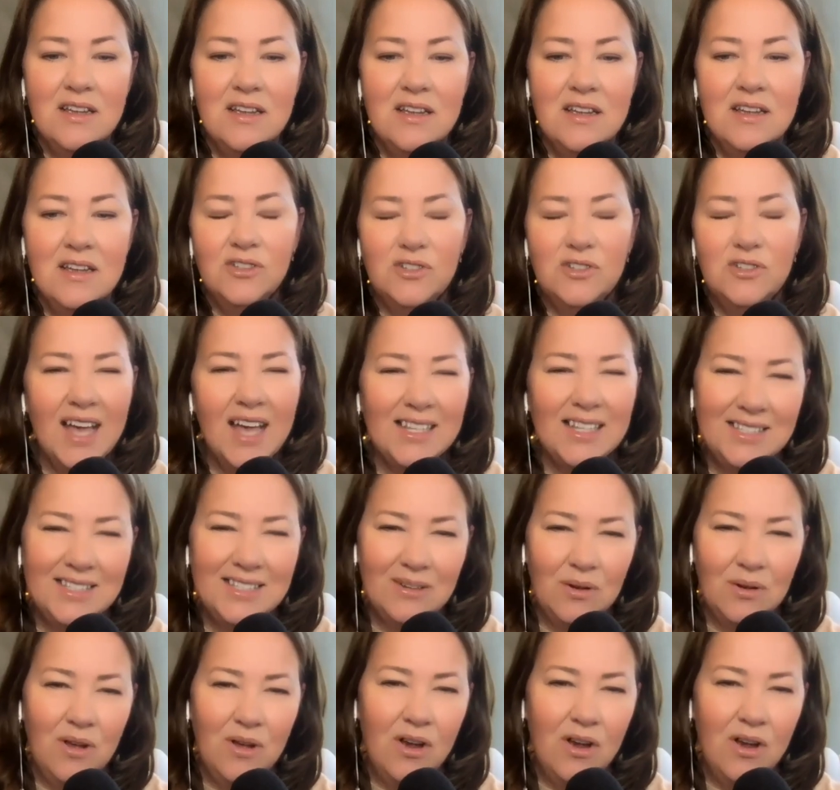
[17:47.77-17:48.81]
So that's
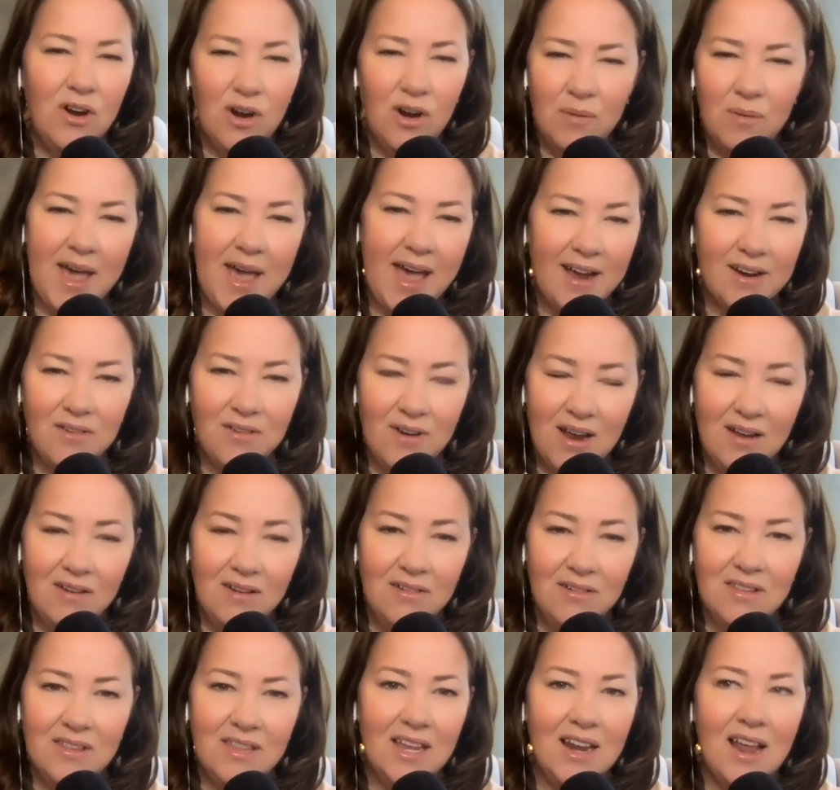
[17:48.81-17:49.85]
her
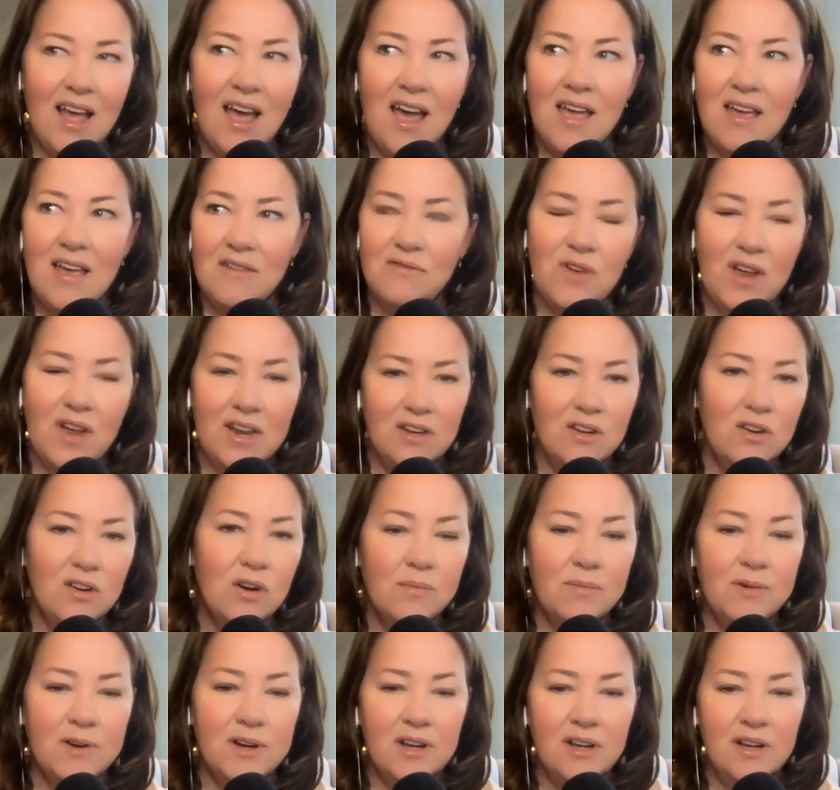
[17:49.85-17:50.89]
background that I have read in her
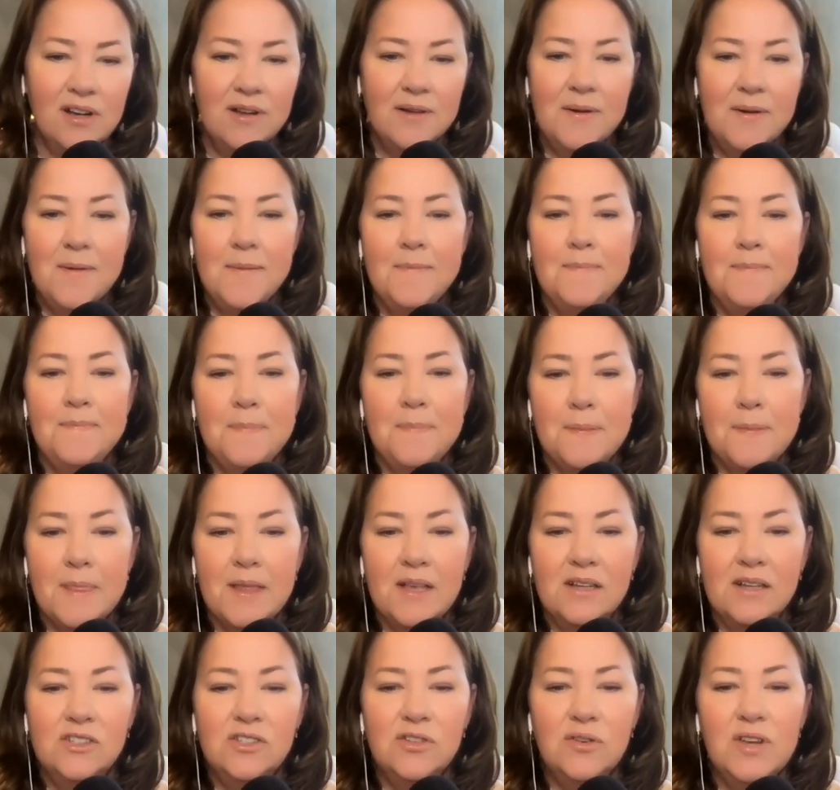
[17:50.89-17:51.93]
book.
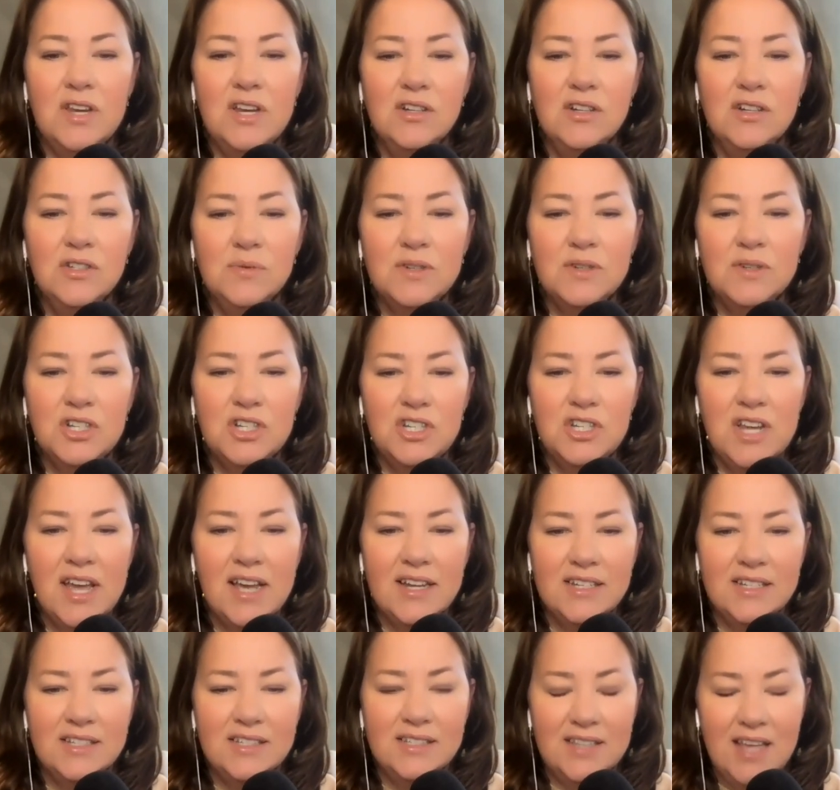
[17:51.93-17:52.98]
So here's what she
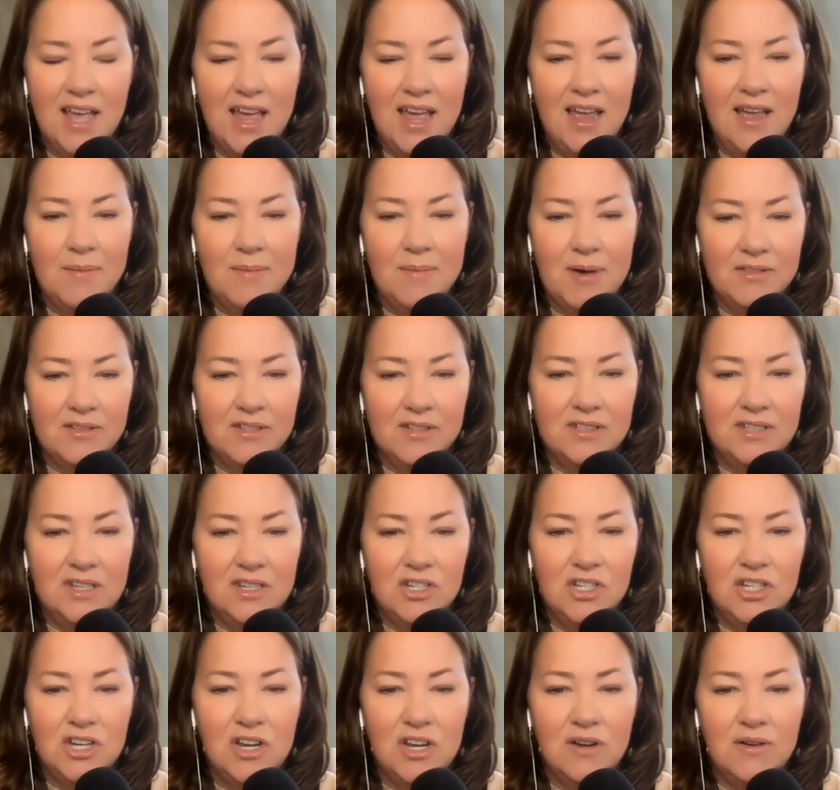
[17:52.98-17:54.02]
had to say about this
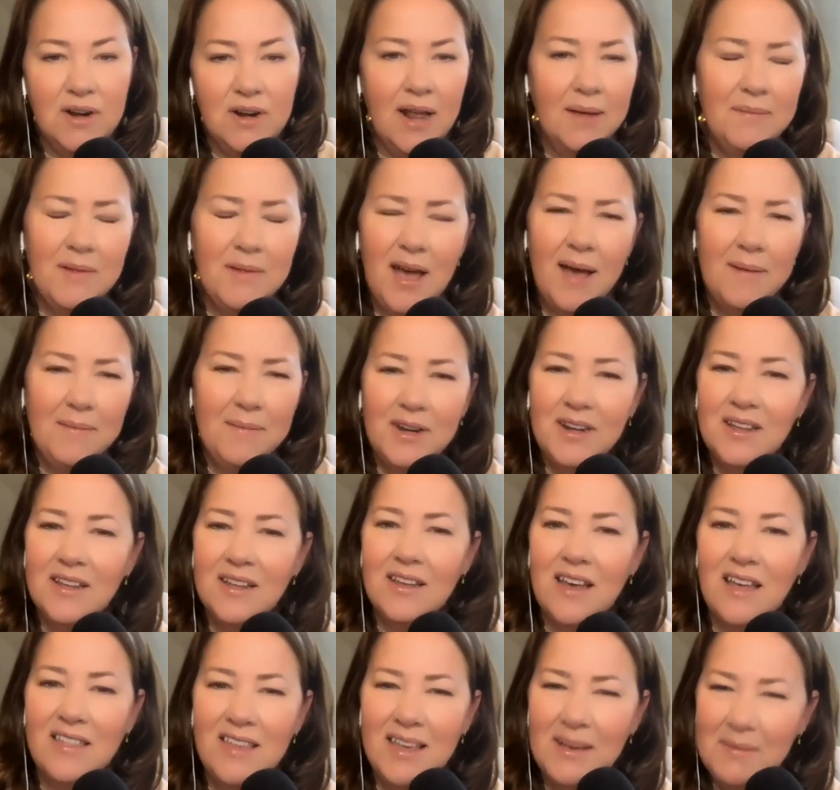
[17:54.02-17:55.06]
issue. And I think I'm
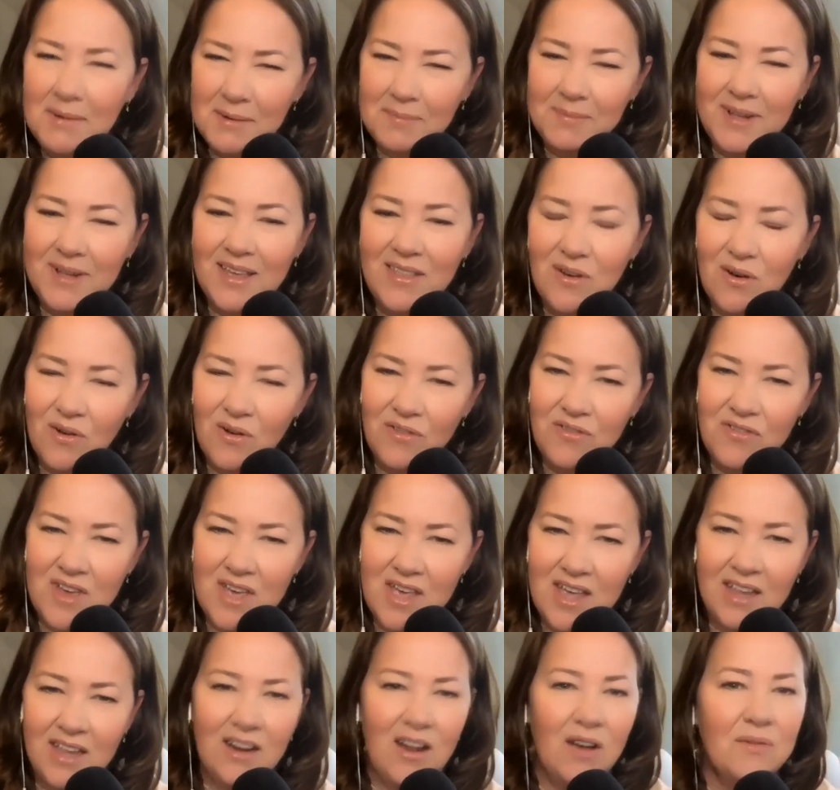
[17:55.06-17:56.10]
going to play the whole
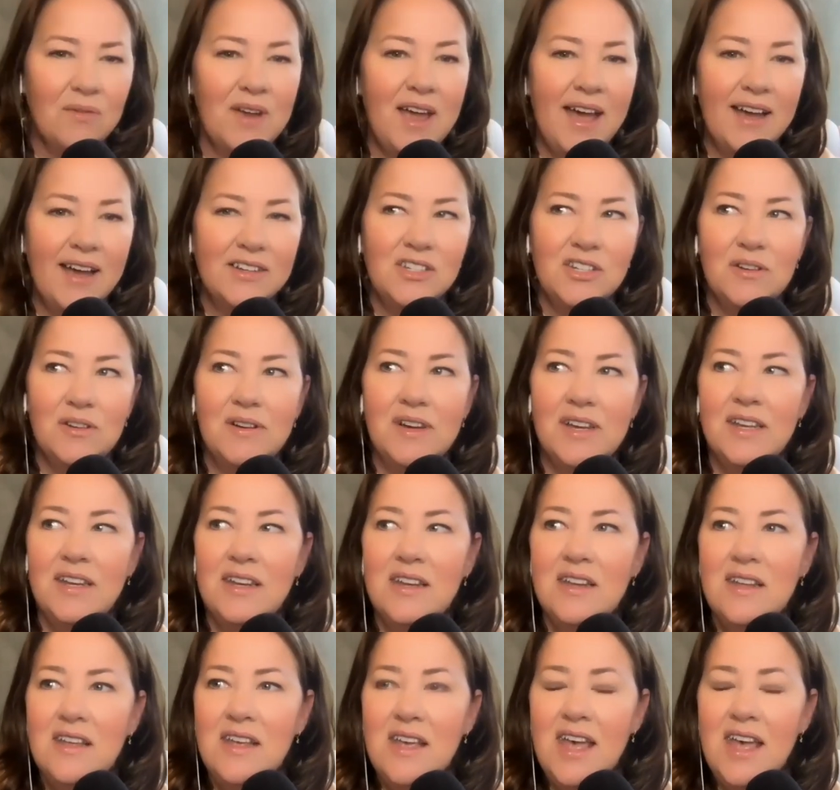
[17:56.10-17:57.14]
thing and I'll react to
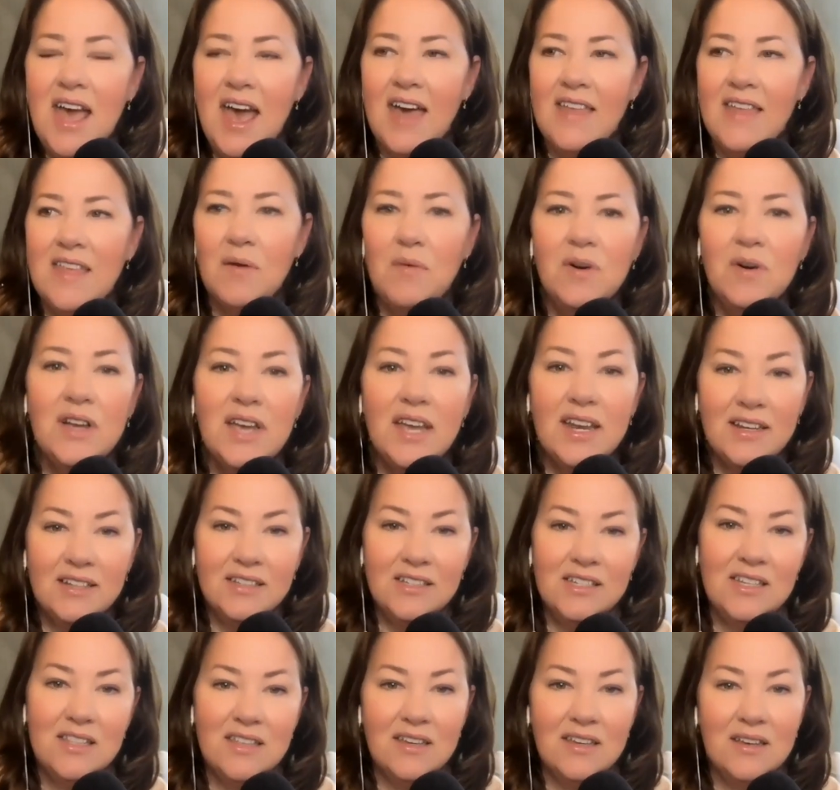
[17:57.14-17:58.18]
it. And then we'll get
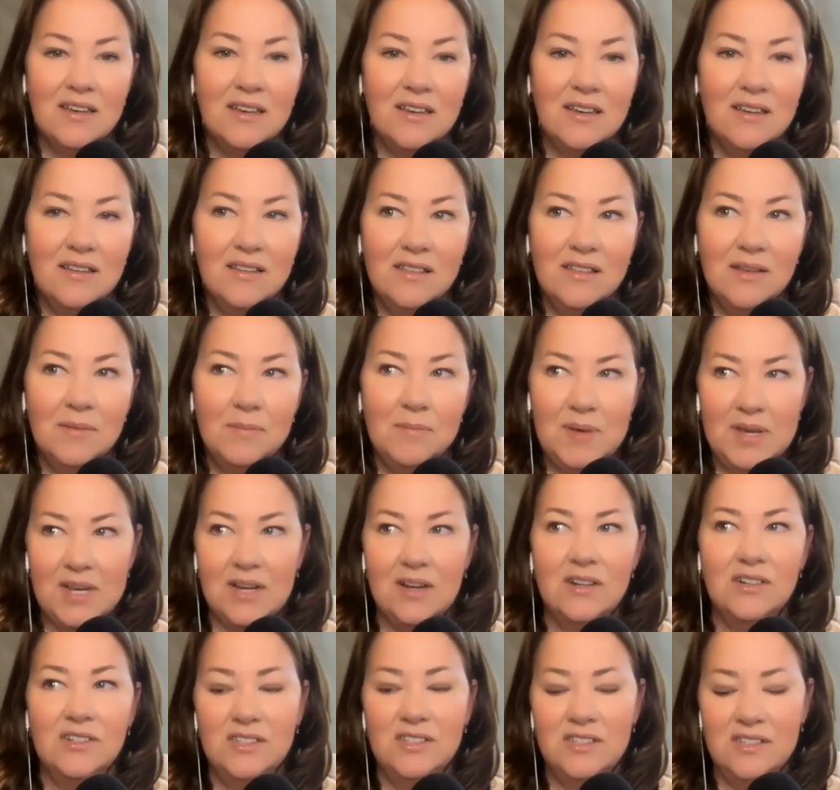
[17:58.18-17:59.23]
into the
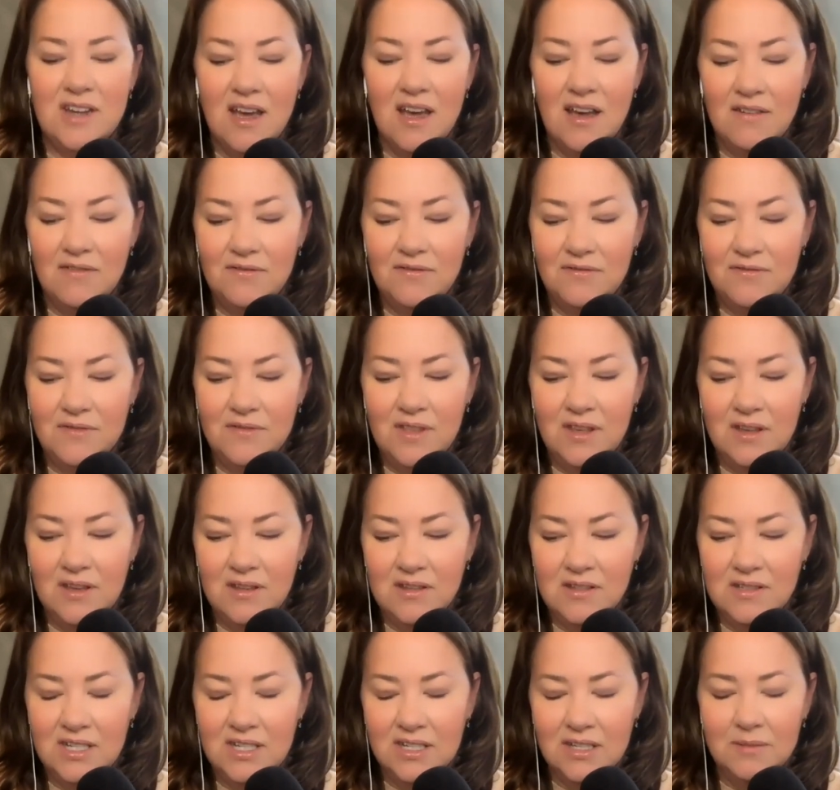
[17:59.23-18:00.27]
beer stuff,
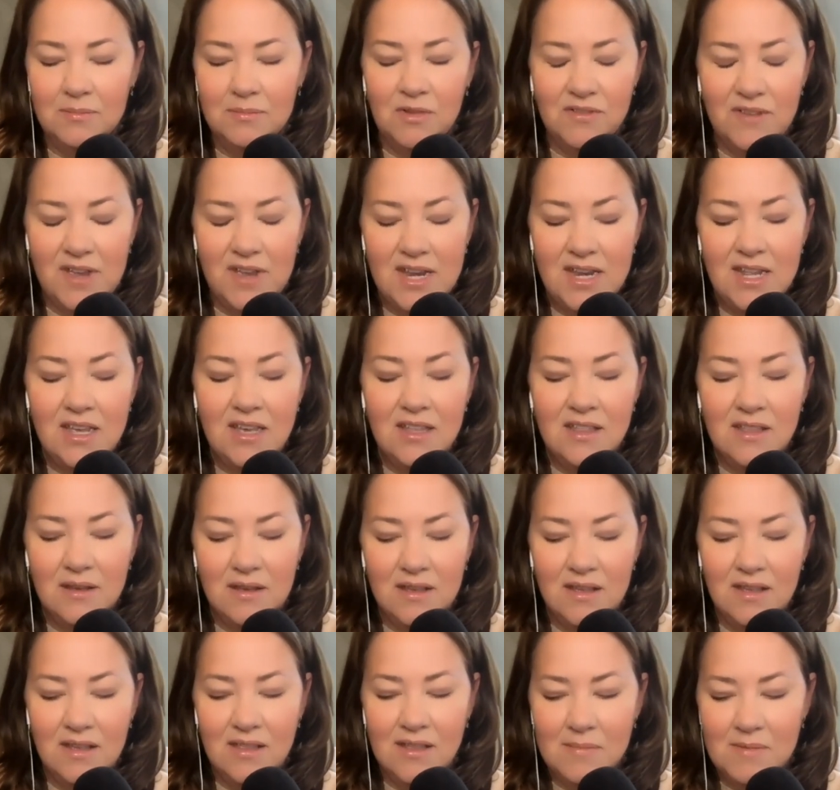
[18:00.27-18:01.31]
the Dylan Mulvaney and
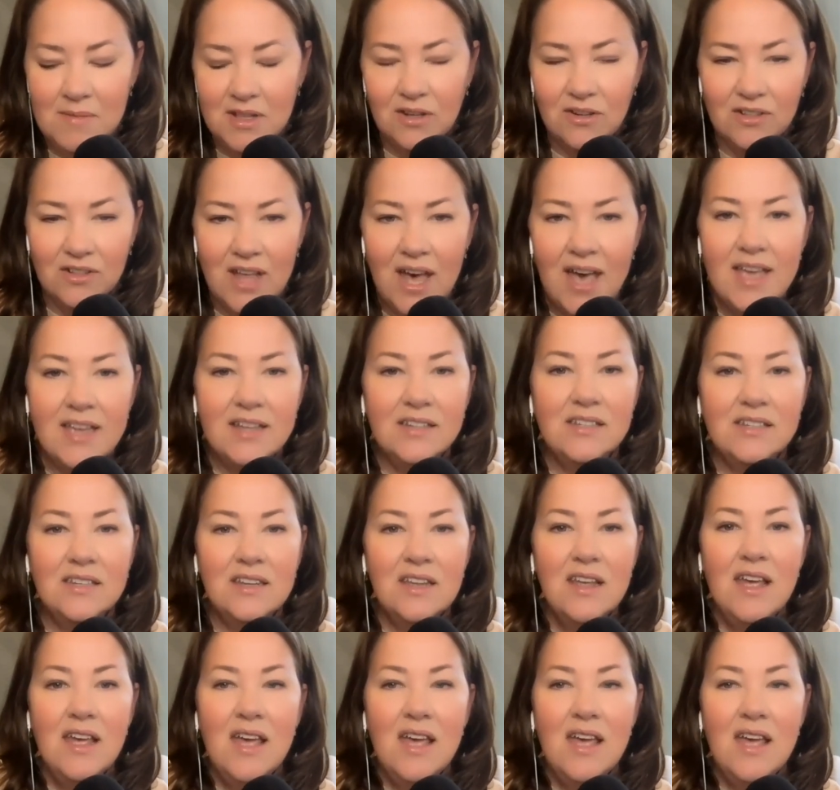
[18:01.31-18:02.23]
the Miller Lite.